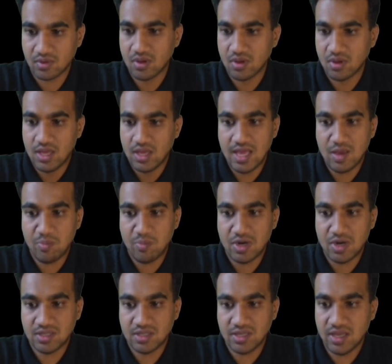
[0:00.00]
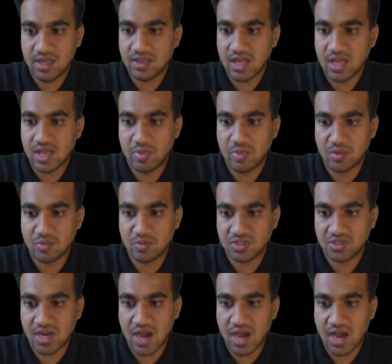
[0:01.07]
a plus a, that becomes
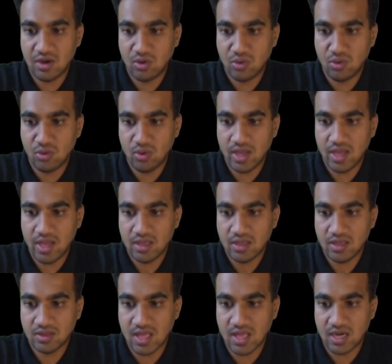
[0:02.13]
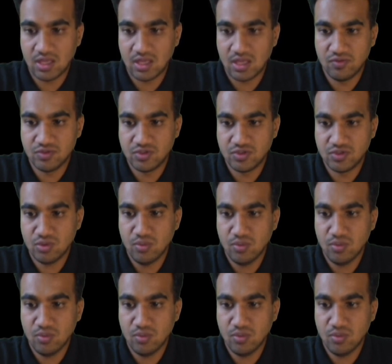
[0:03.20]
tan 2a, that gives you